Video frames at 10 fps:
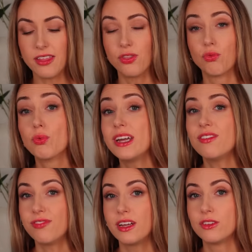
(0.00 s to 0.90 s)
and the
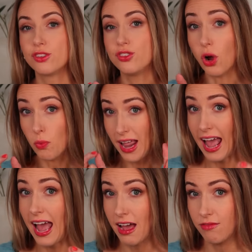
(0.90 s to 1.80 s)
refills don't
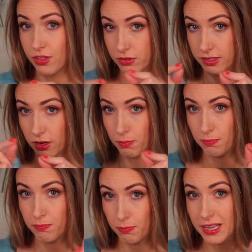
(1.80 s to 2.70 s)
have those little
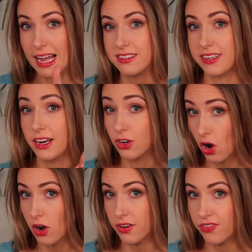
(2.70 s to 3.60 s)
plastic
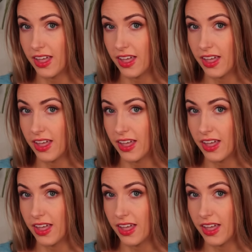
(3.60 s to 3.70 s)
guard